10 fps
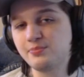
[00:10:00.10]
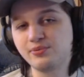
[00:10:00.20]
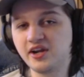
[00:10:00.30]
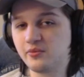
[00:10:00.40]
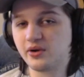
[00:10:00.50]

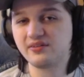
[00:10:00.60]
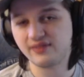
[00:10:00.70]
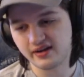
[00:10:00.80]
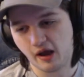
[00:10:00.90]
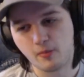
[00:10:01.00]
playing and we're going to
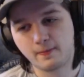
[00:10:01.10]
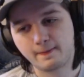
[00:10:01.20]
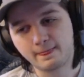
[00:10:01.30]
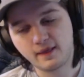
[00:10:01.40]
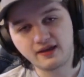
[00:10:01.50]
find out.
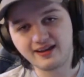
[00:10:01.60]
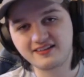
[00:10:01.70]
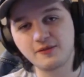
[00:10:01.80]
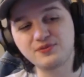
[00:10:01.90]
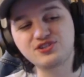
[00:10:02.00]

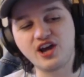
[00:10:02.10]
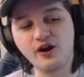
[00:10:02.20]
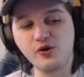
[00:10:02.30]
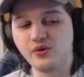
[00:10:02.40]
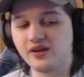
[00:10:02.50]
Next up is
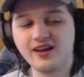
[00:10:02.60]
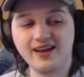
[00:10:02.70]
Toad.